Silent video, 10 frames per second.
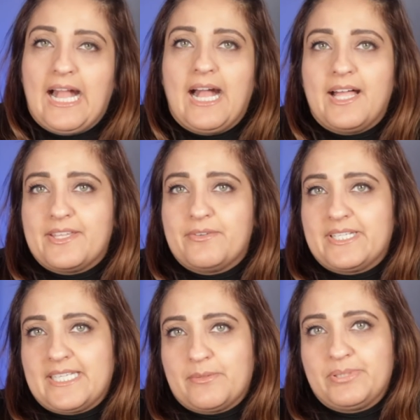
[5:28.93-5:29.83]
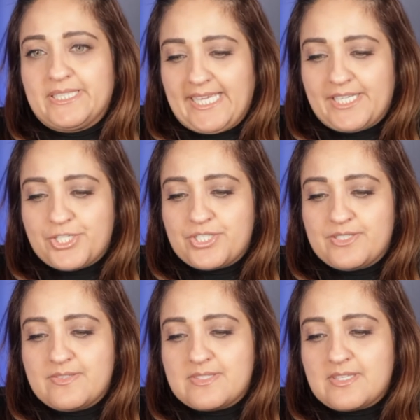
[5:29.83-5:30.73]
Are there any
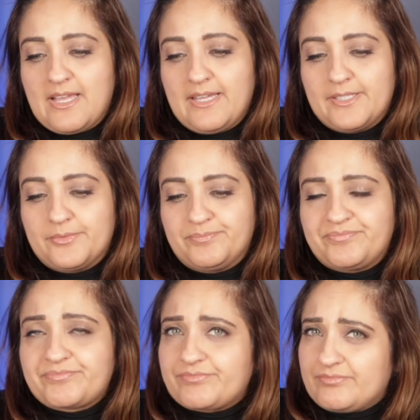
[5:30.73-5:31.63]
implications that